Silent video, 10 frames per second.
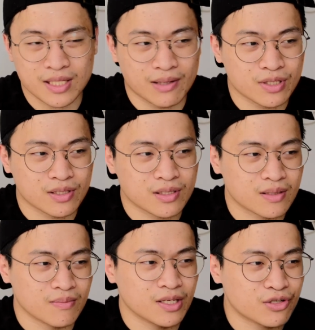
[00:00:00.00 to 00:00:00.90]
That was
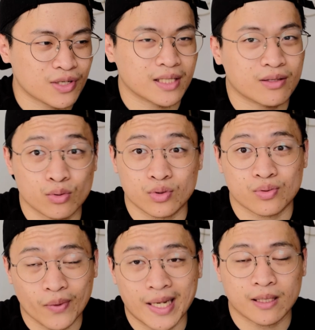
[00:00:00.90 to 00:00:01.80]
just me trying to
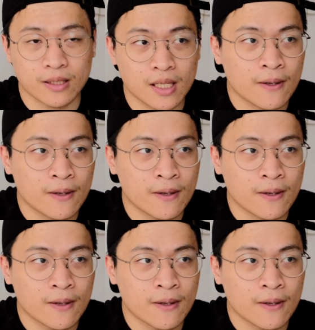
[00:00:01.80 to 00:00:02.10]
lose weight.